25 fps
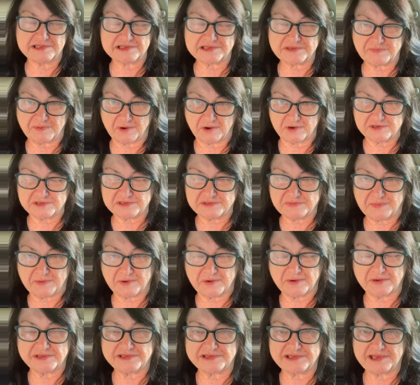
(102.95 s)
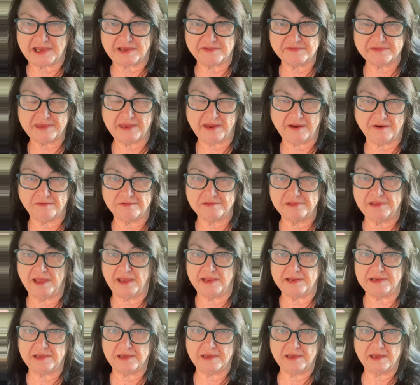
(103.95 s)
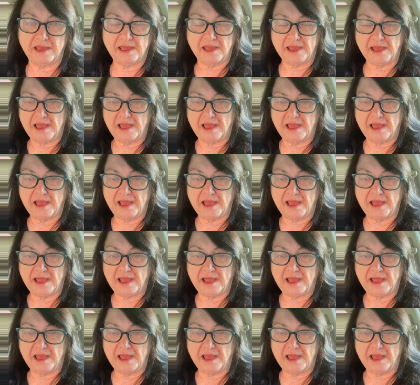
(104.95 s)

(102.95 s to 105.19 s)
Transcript: Spartansburg, South Carolina.